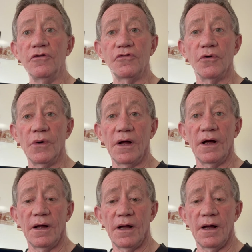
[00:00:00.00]
to
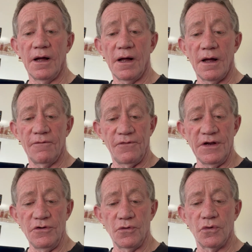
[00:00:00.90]
a
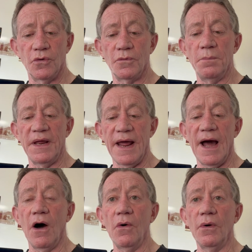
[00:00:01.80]
venue called
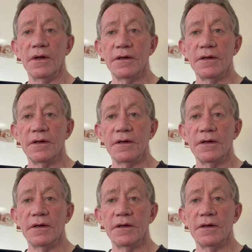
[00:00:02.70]
Meow.